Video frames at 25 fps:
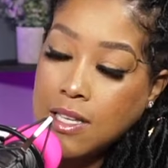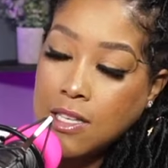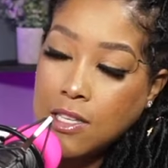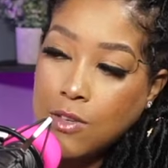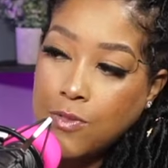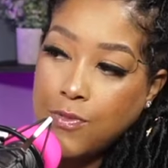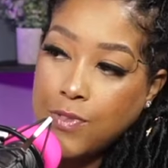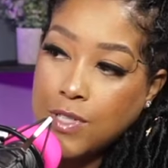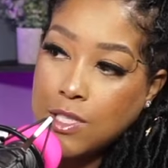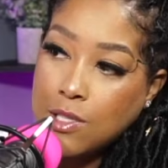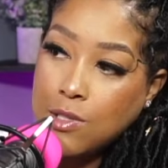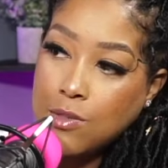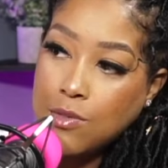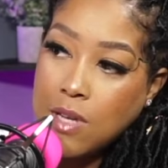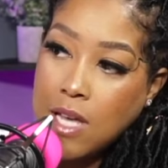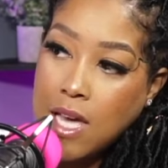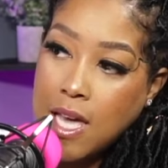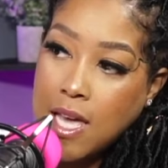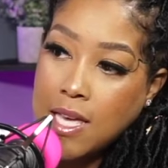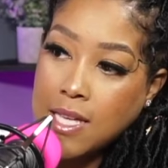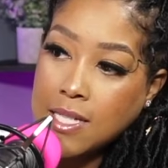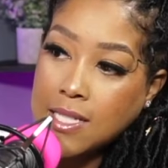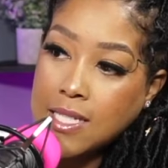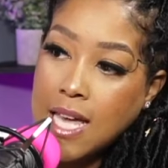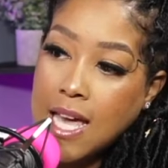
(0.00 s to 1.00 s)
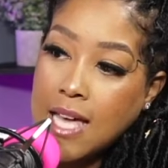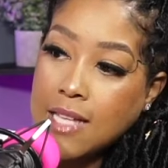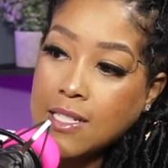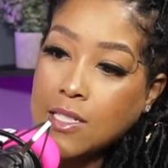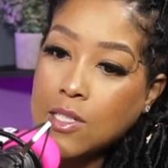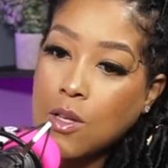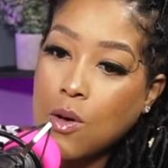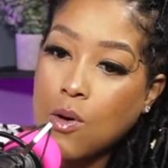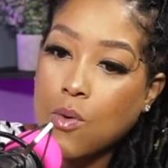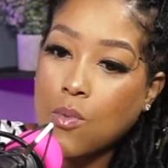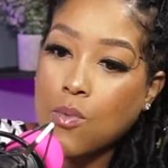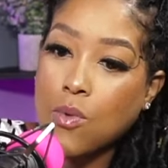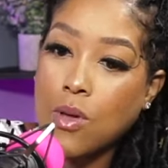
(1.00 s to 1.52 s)
NICU for two days. And
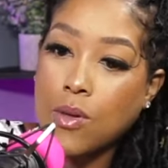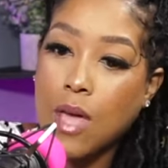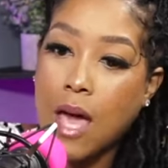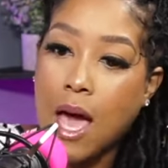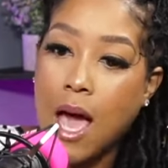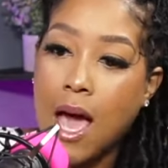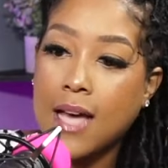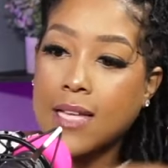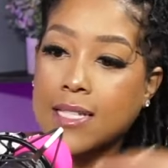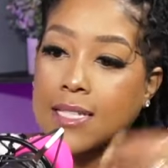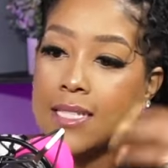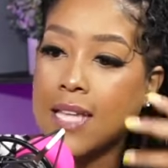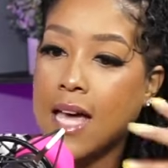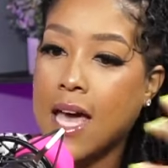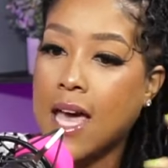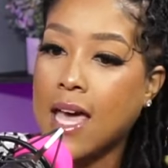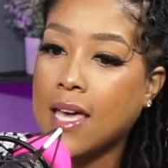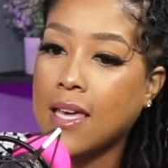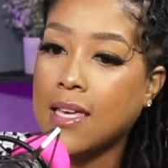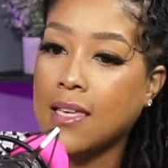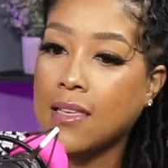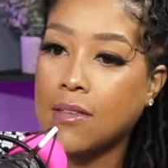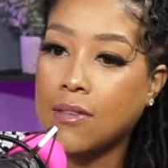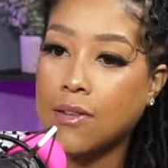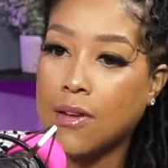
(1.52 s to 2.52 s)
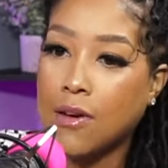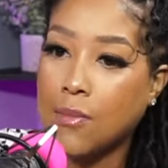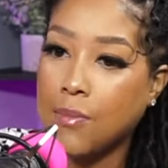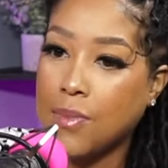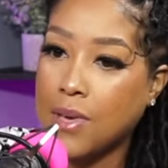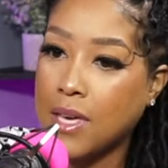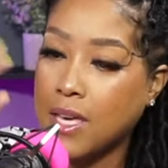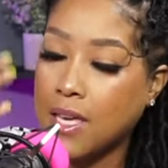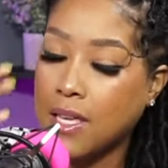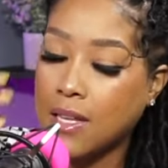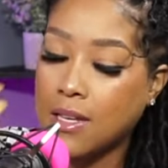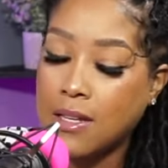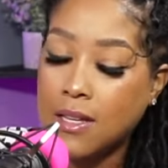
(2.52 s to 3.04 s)
so hindsight, you know,
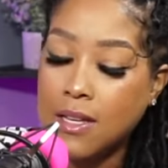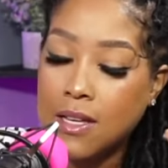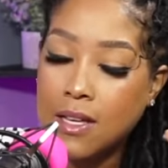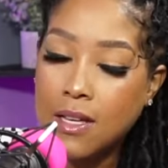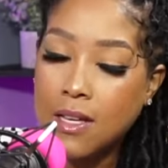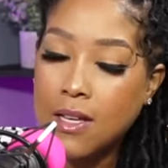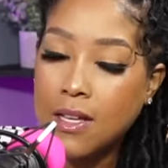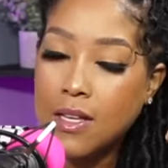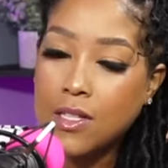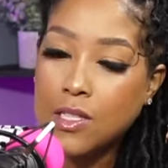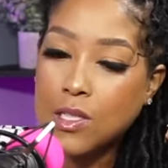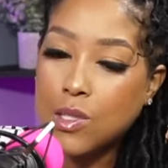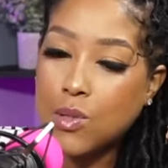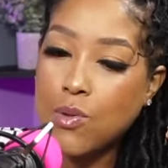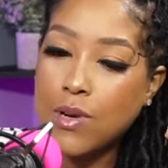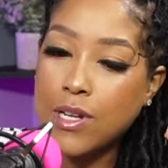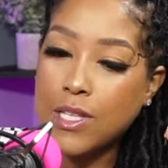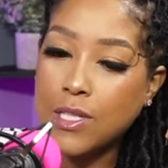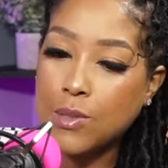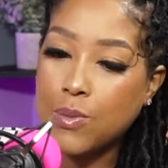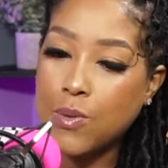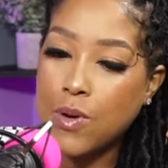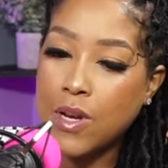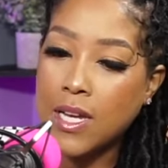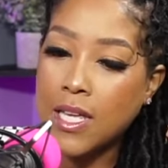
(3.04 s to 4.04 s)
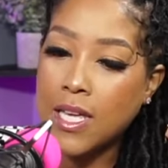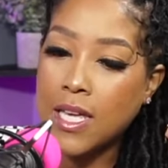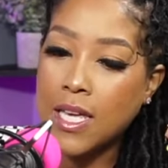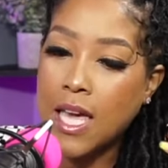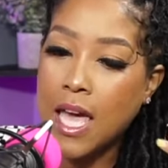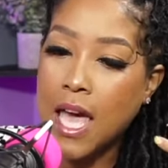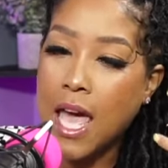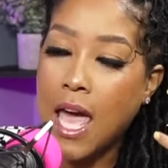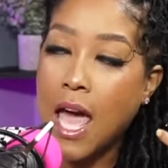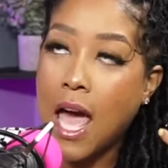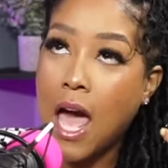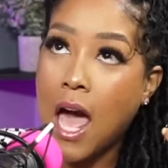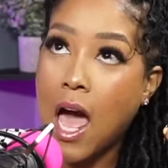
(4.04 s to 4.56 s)
being 2020,
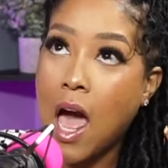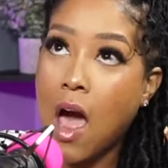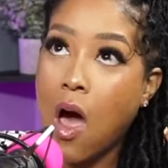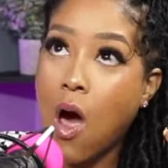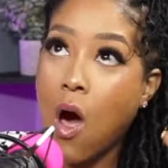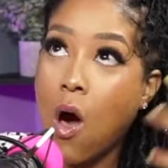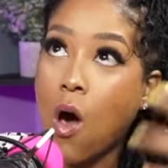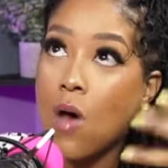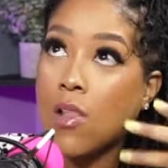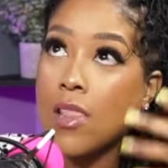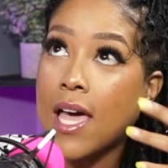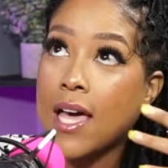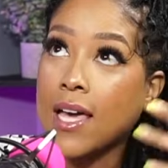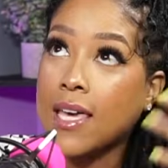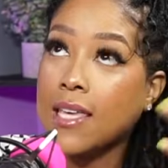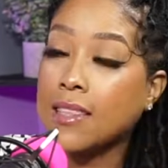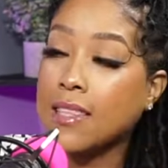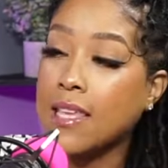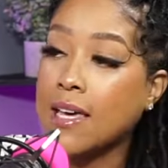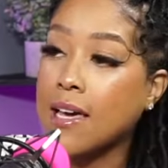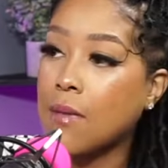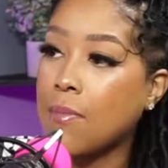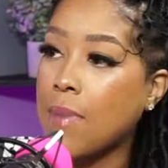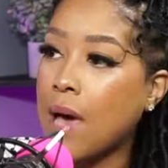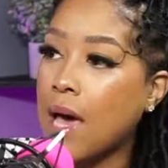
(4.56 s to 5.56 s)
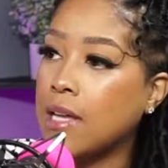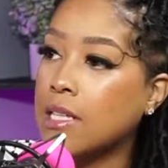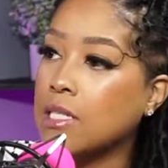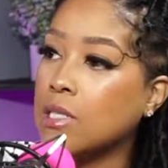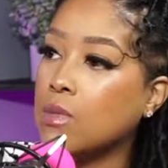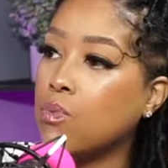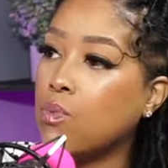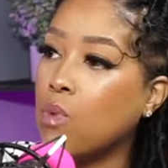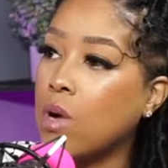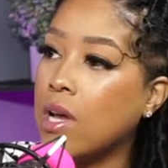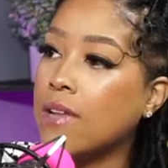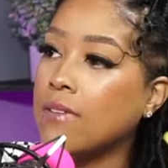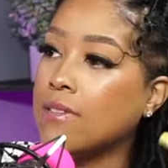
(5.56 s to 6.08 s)
all I can think about is
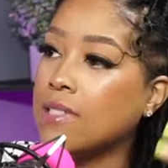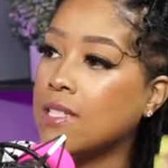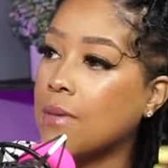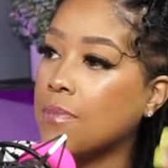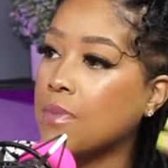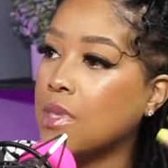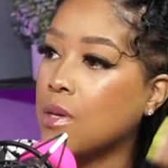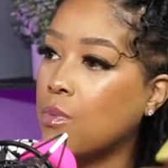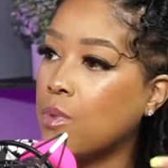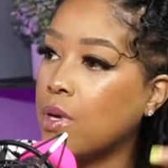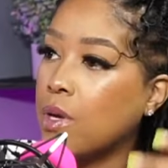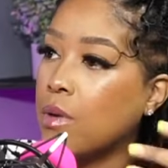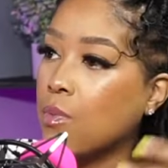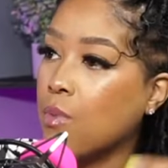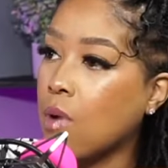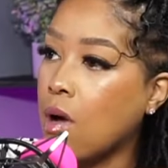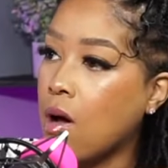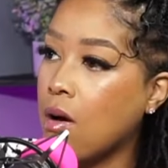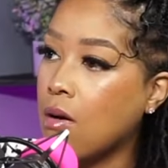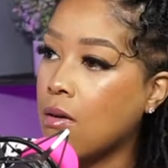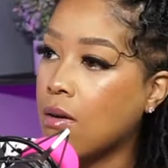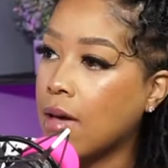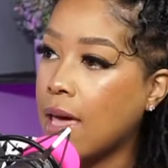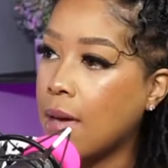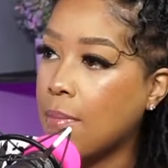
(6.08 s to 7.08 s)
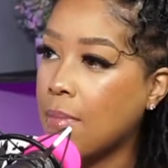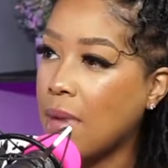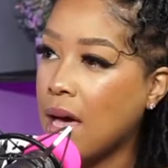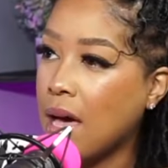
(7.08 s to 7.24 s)
what if something went wrong at my